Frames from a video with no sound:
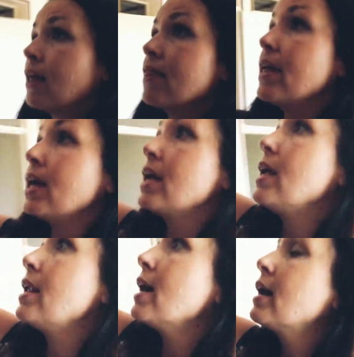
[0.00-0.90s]

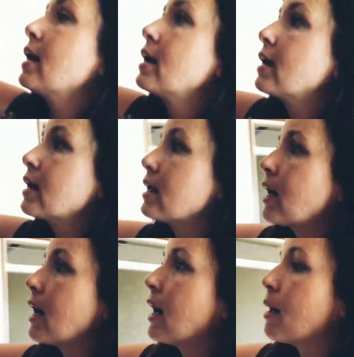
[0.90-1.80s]
Then
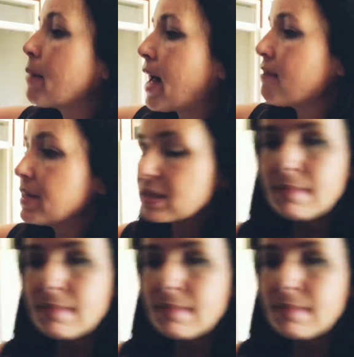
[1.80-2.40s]
um, I have this